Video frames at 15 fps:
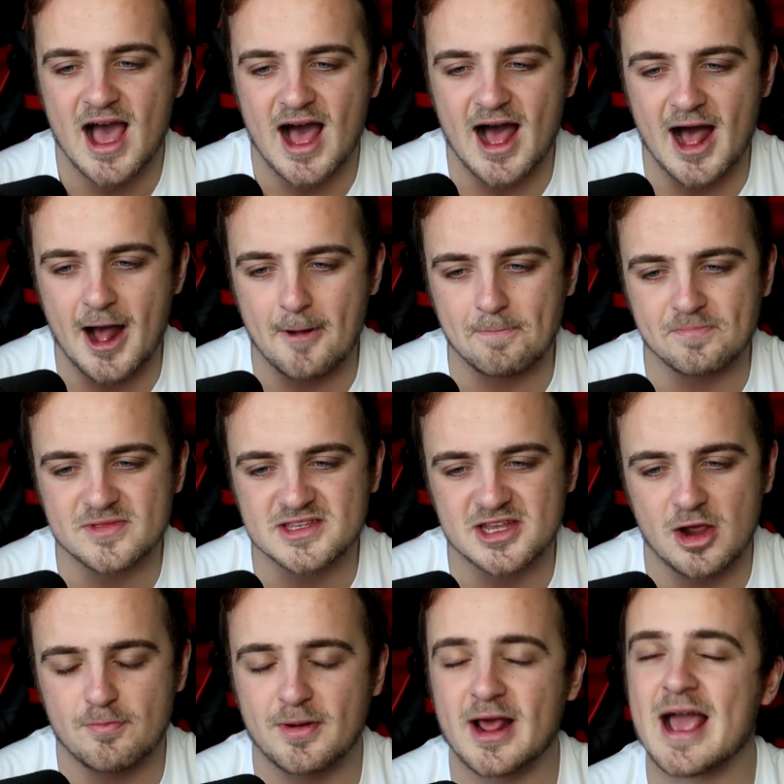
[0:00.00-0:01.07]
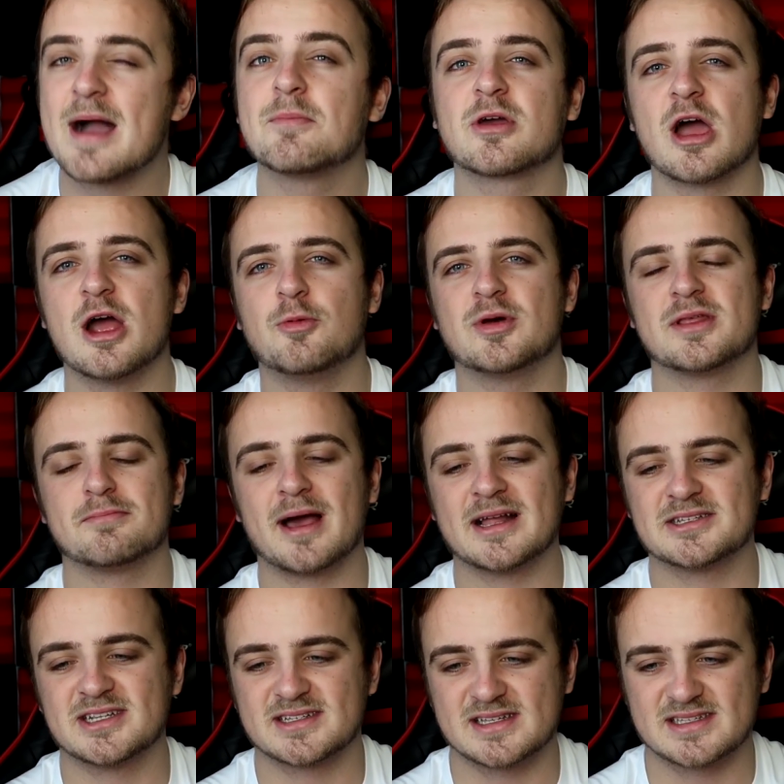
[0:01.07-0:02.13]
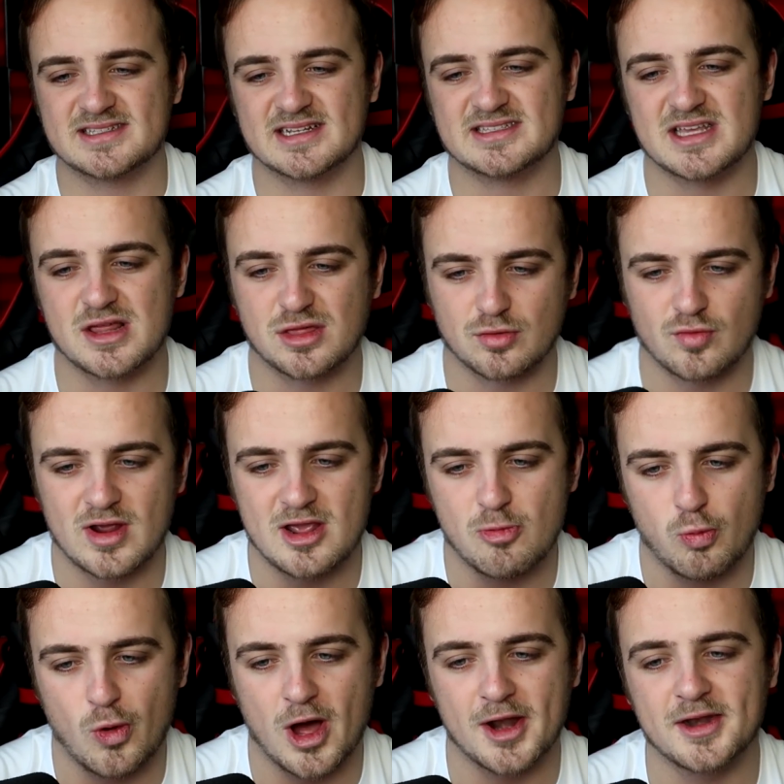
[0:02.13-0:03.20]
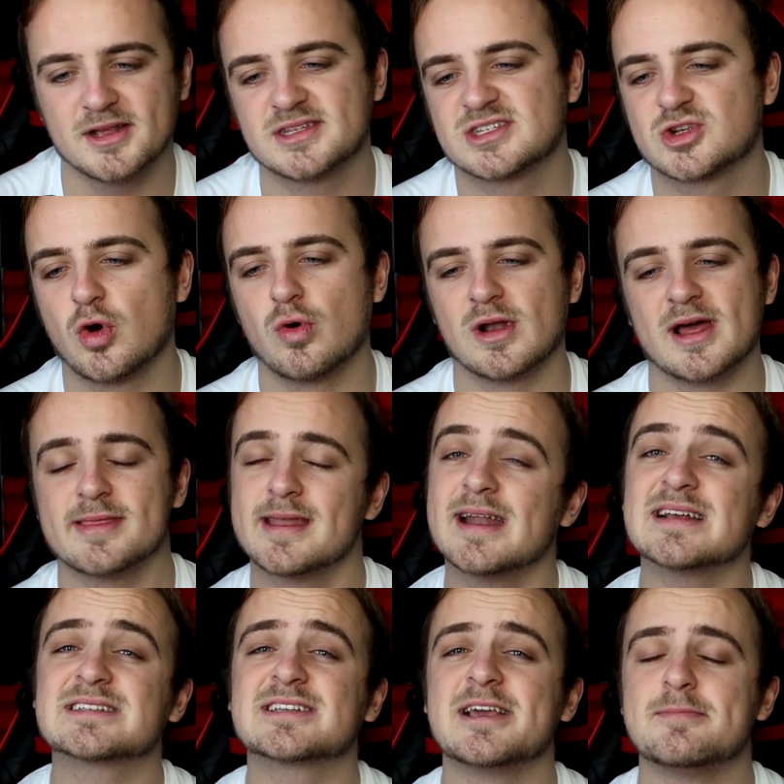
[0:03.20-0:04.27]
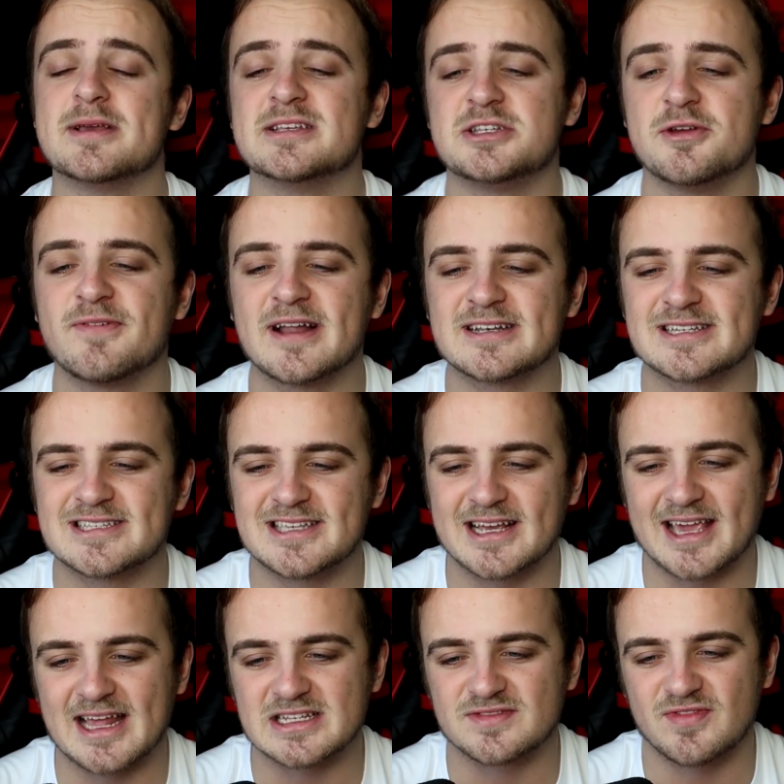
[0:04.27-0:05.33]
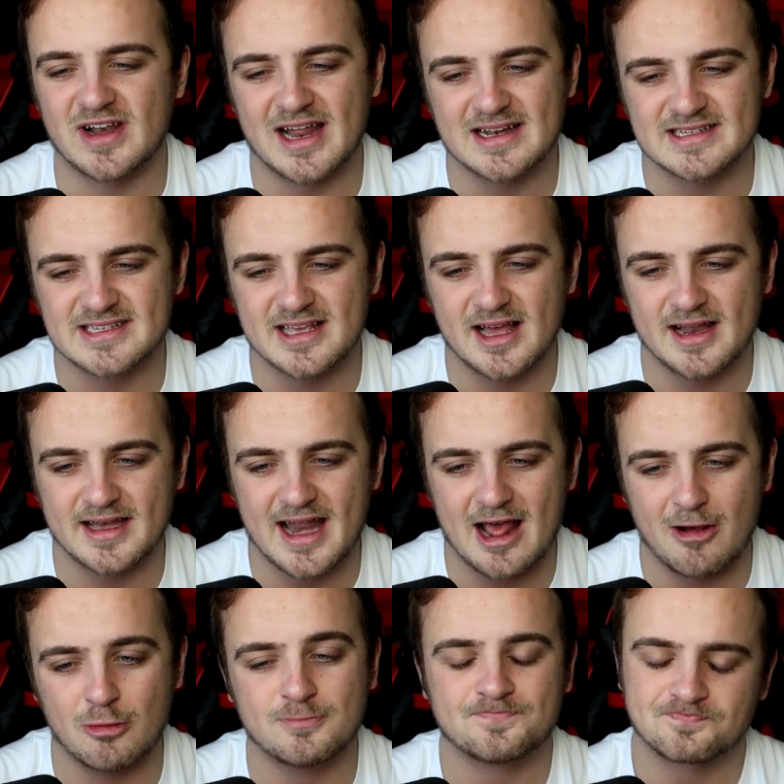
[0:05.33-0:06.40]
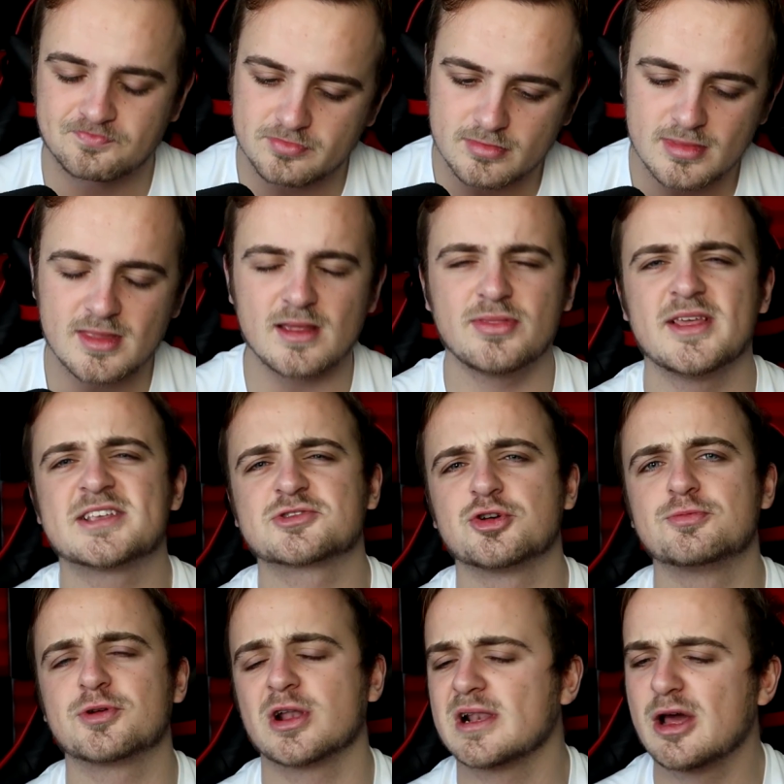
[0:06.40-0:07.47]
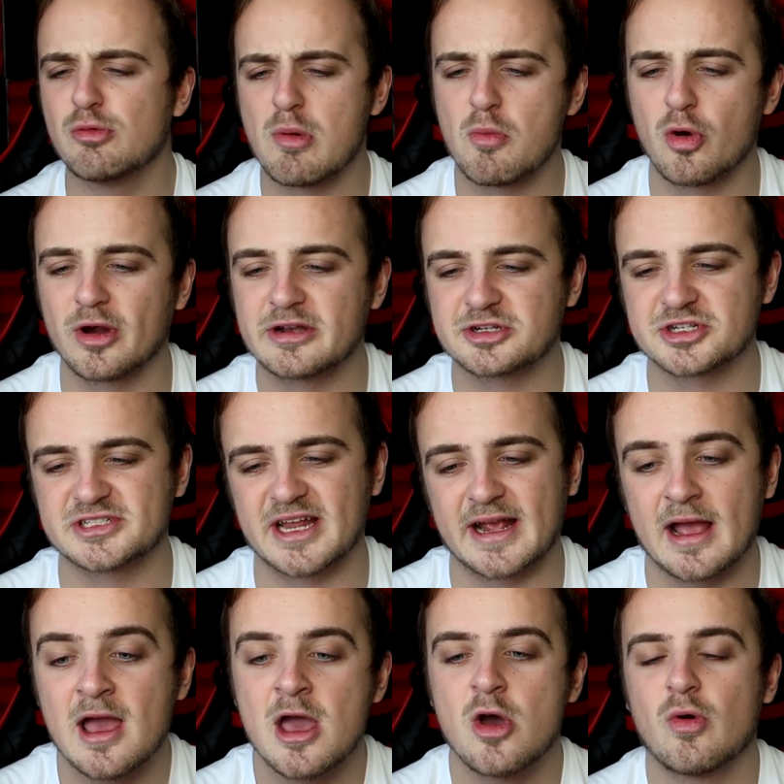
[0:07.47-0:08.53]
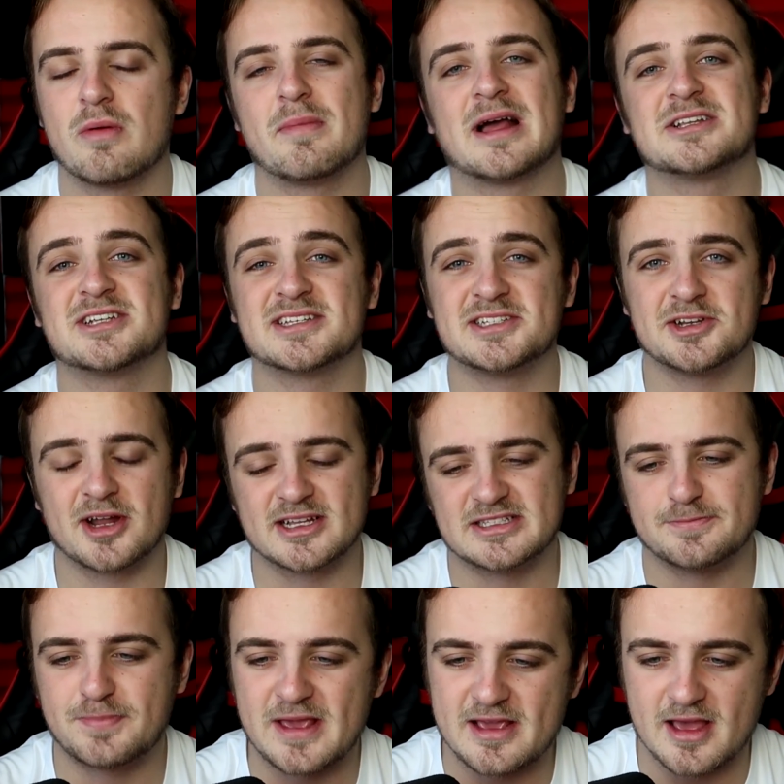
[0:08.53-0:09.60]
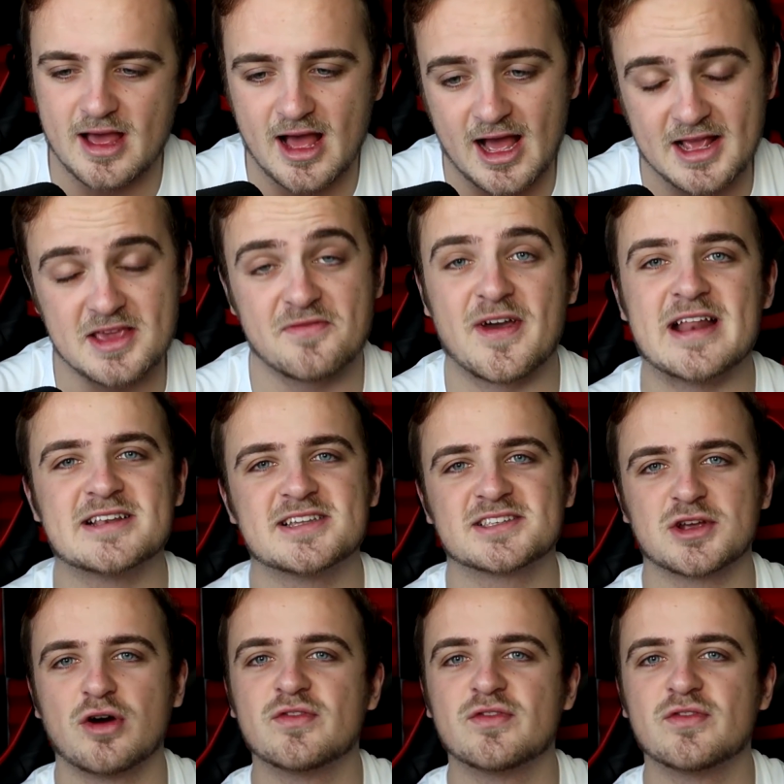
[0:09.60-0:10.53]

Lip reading: But I am going with a Manchester City 3-1 scoreline. The next game is Juventus against Valencia. Now, this group got a little bit more interesting when Manchester United beat Juventus.